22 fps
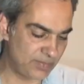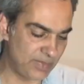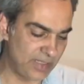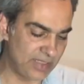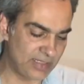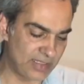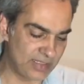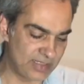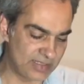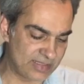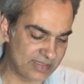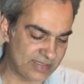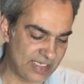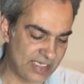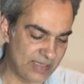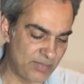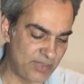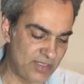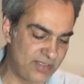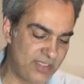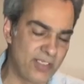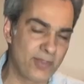made of the same
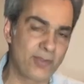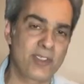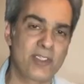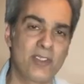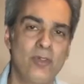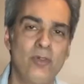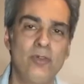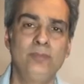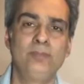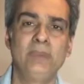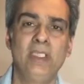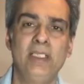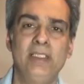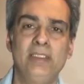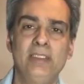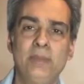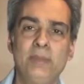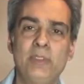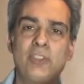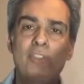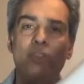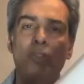material. Let
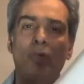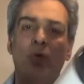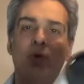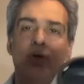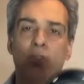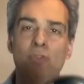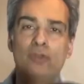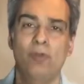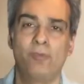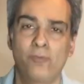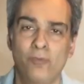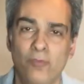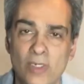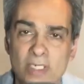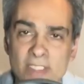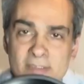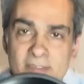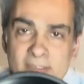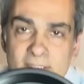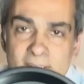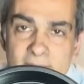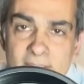me show you the
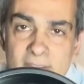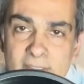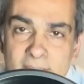front.